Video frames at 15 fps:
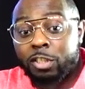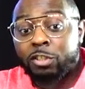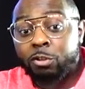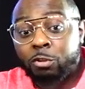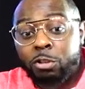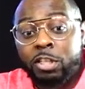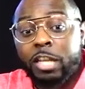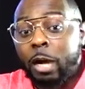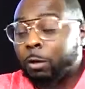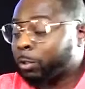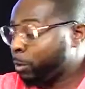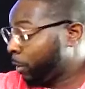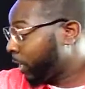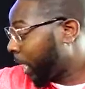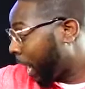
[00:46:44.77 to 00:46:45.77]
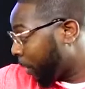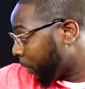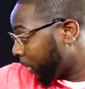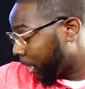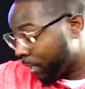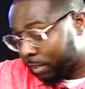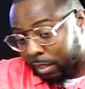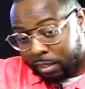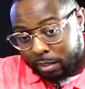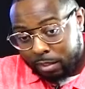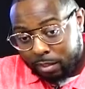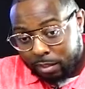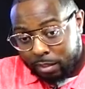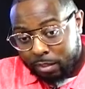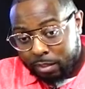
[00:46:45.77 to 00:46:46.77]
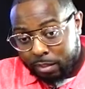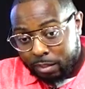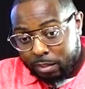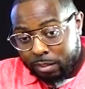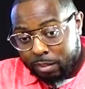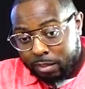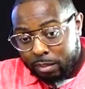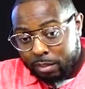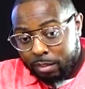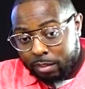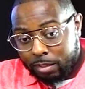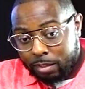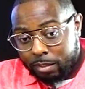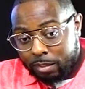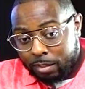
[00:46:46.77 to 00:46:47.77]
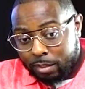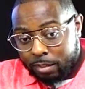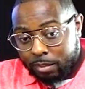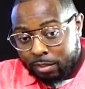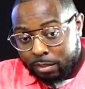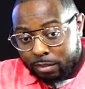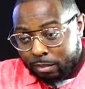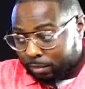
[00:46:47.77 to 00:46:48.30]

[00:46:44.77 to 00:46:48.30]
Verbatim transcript: As soon as Yahushua died, what they say? Truly, that was the son of God.